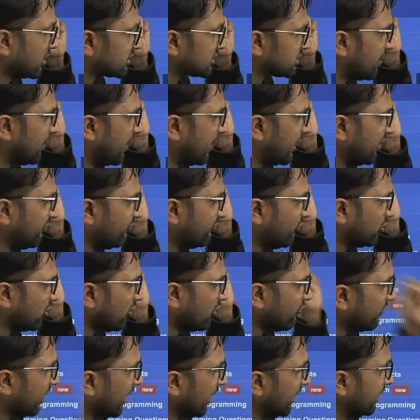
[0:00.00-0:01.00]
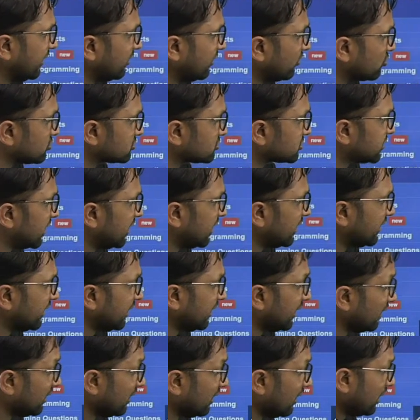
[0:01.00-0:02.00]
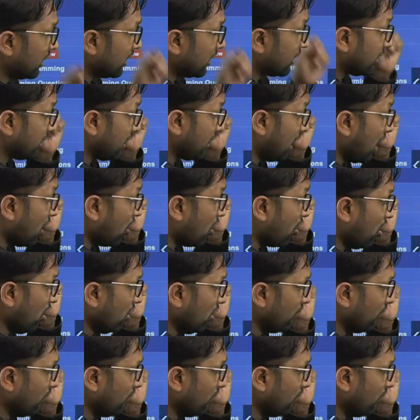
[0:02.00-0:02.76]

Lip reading: benefit of writing constant here? Now